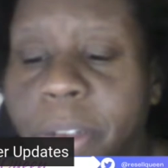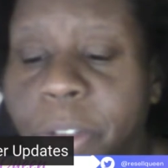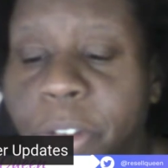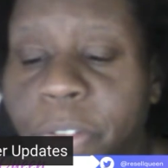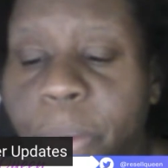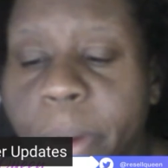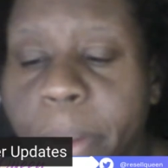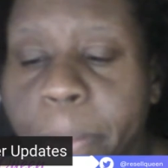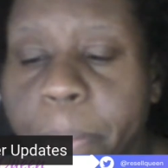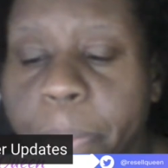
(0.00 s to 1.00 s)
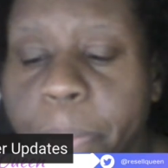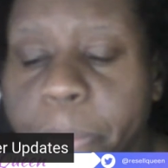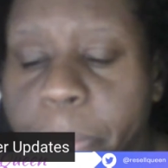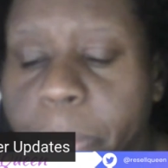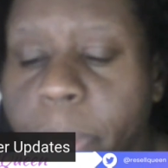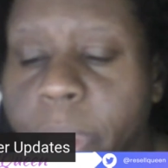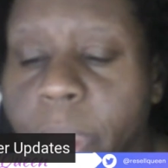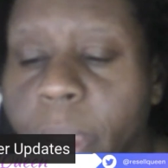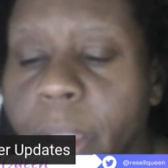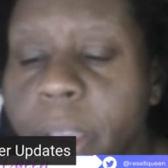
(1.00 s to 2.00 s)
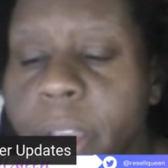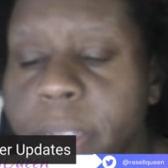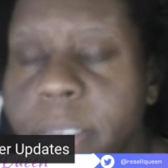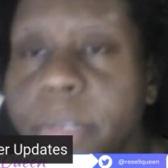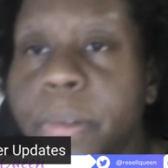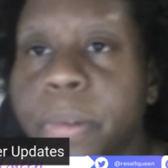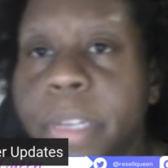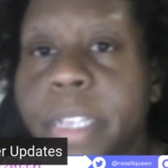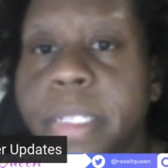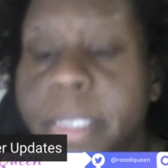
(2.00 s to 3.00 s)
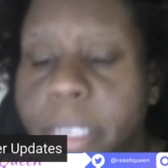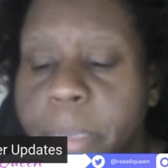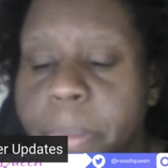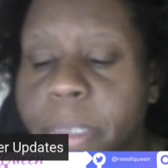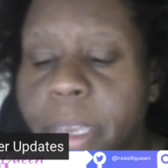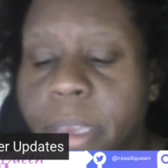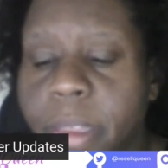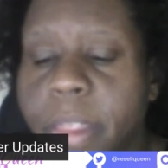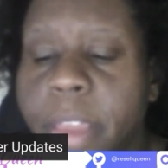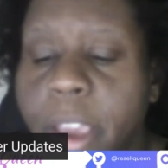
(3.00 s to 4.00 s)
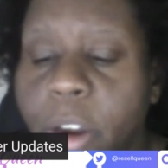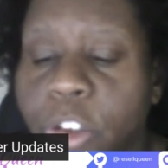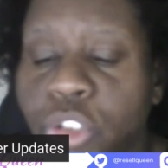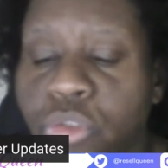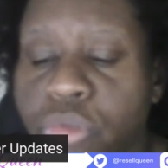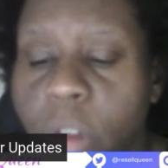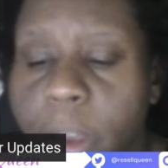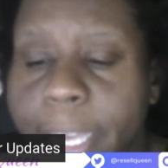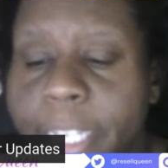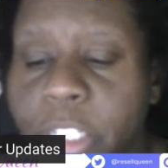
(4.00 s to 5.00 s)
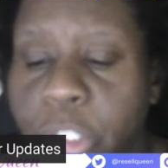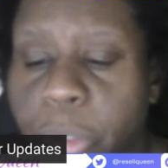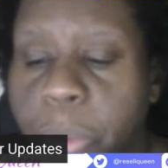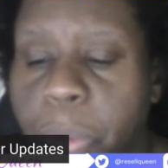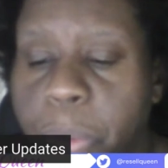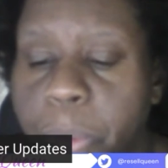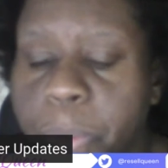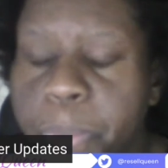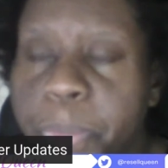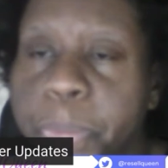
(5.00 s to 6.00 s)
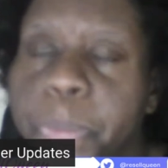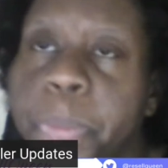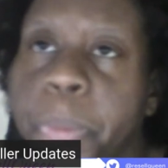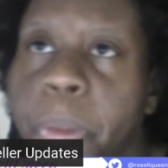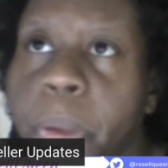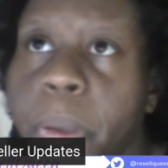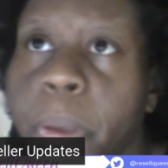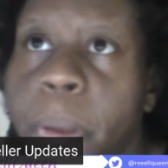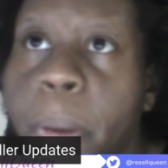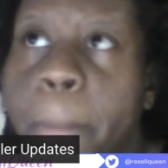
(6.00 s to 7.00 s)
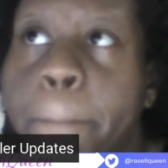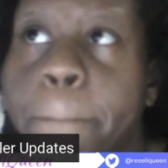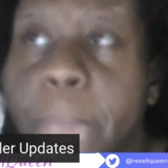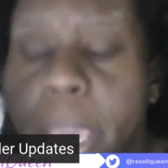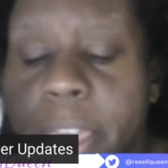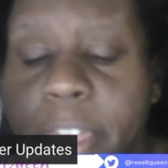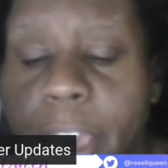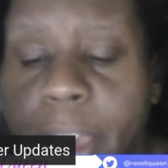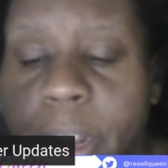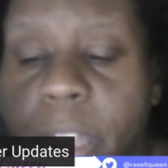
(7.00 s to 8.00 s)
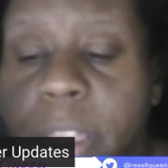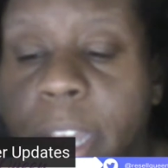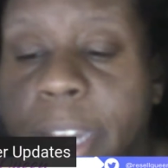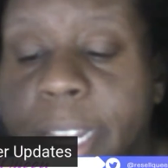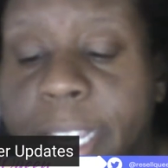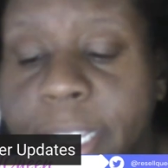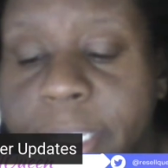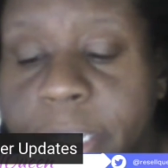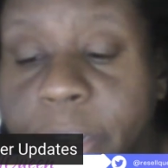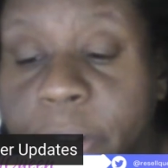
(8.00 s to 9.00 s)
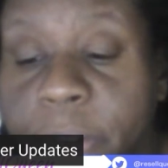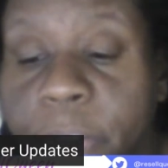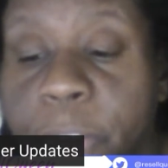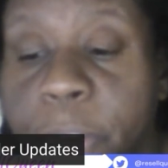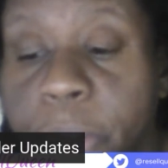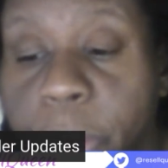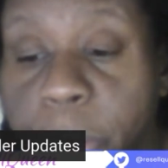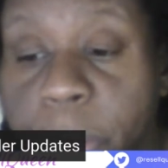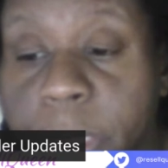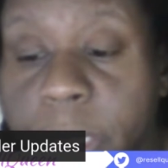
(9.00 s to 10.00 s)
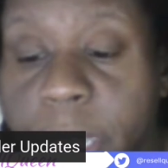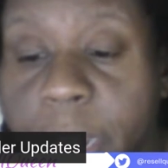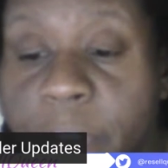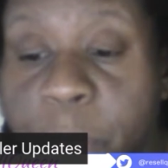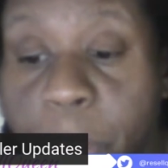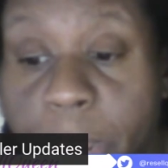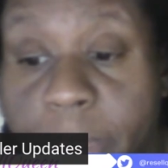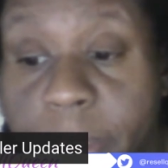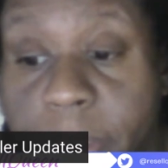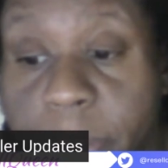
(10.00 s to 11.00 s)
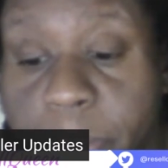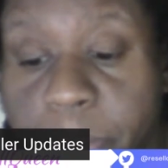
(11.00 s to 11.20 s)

to look for it. And so it seems like they are trying to make that a lot easier for those that have brands.